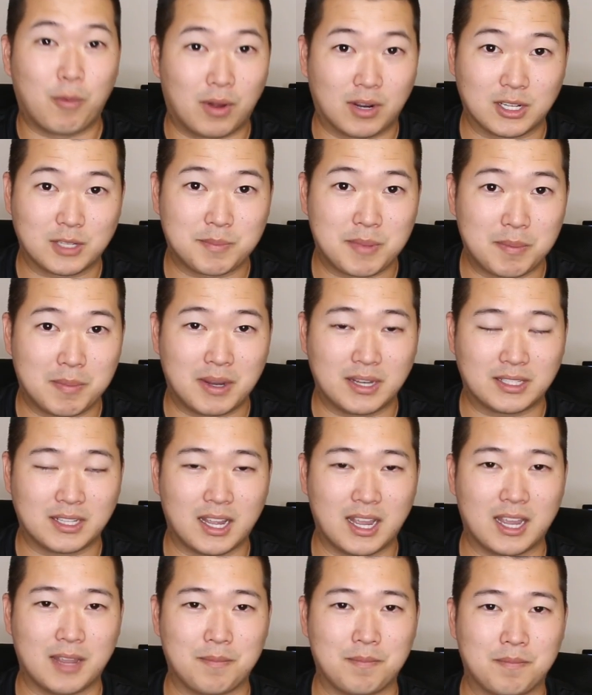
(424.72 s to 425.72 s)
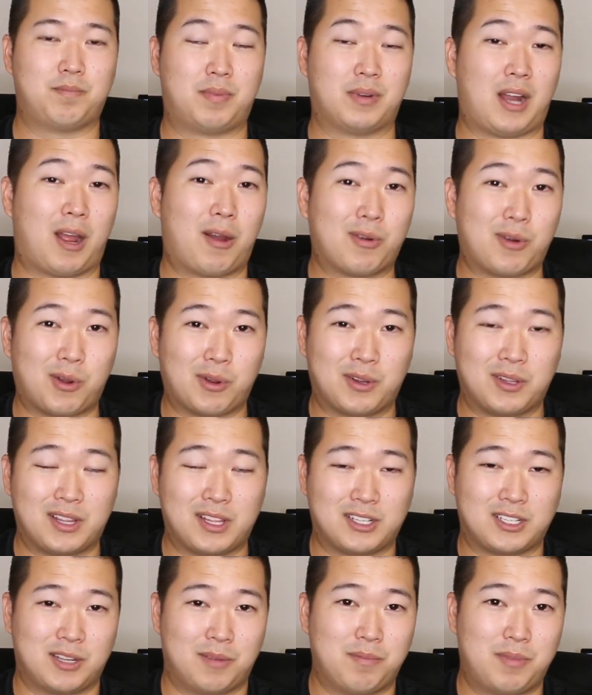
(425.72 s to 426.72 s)
want to spend my time. But I would argue
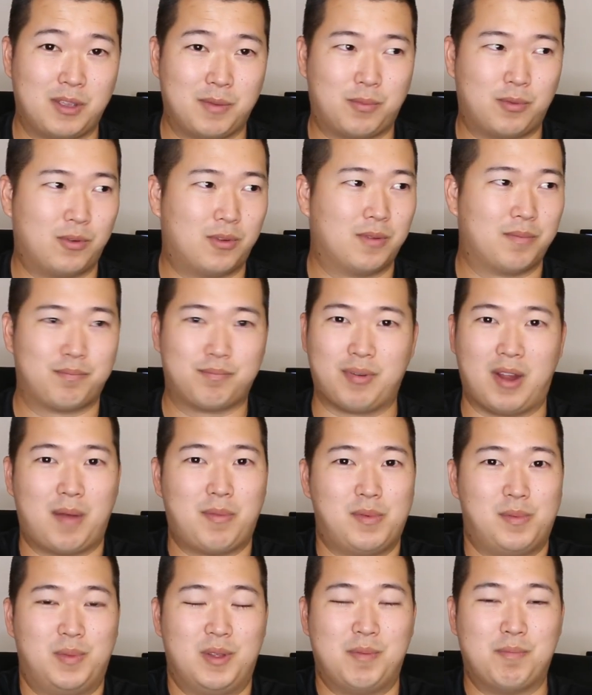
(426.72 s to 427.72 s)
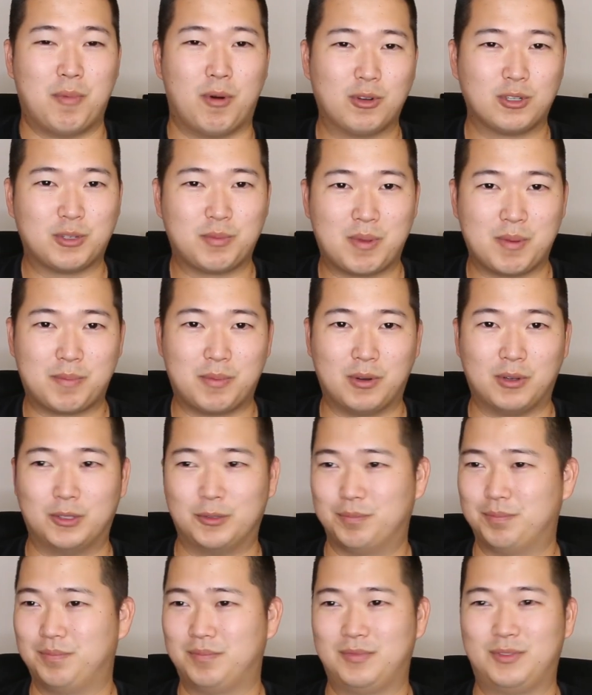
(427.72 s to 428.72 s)
that some people, and probably most
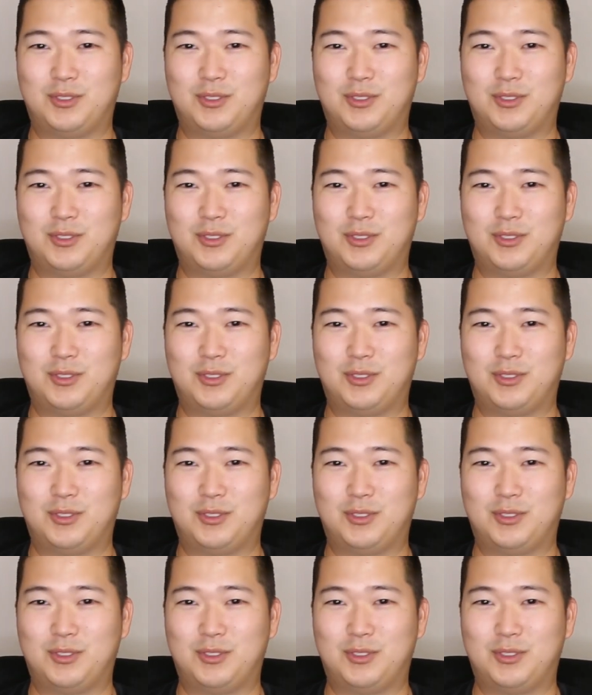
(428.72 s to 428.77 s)
people,